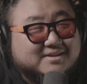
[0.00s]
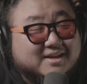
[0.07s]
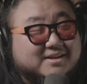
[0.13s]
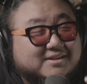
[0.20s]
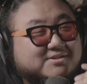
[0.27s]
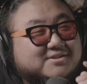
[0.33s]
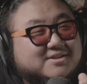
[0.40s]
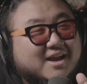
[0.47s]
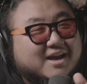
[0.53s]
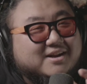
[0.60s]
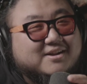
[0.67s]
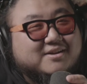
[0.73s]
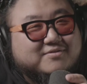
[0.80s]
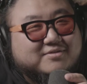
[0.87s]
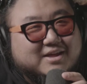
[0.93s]
Okay, so the
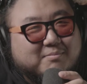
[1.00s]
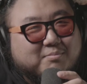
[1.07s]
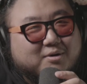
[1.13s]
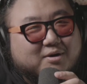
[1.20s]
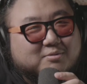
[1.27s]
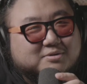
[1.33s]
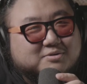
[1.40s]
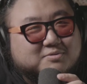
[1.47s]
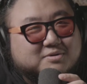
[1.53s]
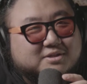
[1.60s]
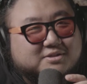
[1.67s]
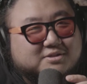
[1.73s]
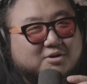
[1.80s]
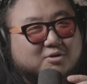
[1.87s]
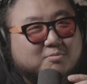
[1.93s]
editing for that part was
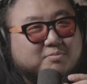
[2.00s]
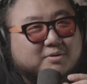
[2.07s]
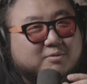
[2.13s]
really dope,